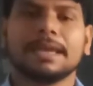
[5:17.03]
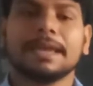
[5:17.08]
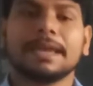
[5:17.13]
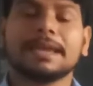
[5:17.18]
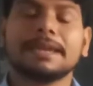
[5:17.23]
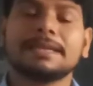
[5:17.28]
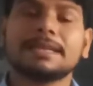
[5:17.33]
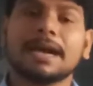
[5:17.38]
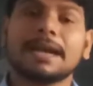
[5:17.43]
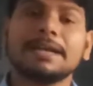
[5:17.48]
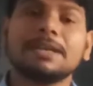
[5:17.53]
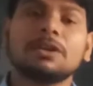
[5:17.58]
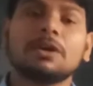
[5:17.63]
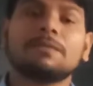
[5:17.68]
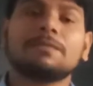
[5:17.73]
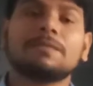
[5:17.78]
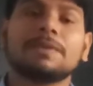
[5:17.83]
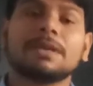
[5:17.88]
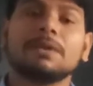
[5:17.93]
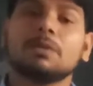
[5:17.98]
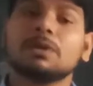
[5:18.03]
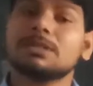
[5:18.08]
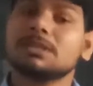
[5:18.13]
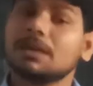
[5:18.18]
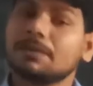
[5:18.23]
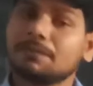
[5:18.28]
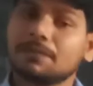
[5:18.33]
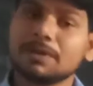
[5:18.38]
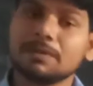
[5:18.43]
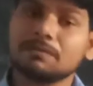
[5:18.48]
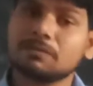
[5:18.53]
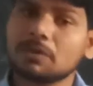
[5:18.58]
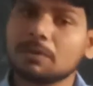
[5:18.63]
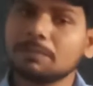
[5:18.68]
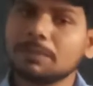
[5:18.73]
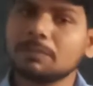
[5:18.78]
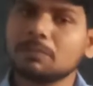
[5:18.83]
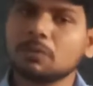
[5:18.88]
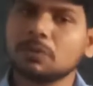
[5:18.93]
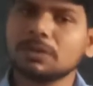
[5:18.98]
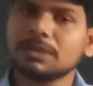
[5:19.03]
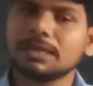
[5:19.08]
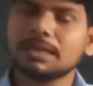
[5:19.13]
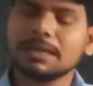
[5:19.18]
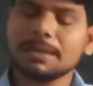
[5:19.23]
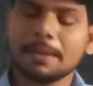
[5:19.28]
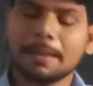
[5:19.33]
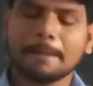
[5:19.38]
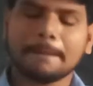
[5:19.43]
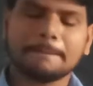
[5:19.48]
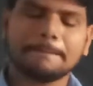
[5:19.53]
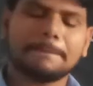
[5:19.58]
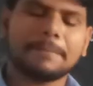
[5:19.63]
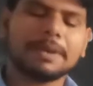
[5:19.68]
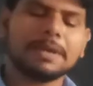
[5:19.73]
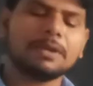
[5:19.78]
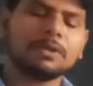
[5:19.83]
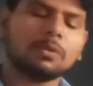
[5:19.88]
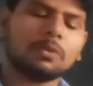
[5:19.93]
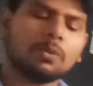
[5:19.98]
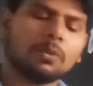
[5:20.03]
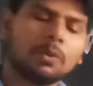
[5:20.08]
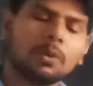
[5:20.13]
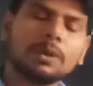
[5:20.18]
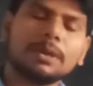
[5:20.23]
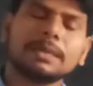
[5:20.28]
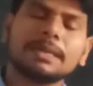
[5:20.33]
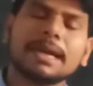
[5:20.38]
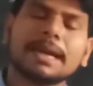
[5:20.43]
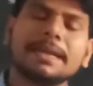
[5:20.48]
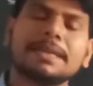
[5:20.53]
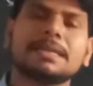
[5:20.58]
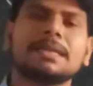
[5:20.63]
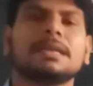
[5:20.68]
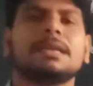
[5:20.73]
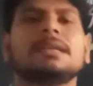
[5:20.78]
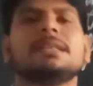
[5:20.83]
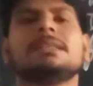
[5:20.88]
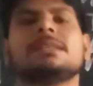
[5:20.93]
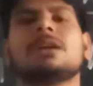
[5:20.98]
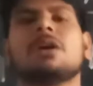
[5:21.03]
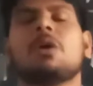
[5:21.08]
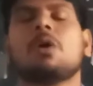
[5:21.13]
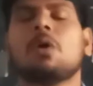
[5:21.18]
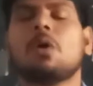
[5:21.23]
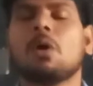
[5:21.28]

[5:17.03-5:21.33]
He was suffering from pneumonia, being whole night in the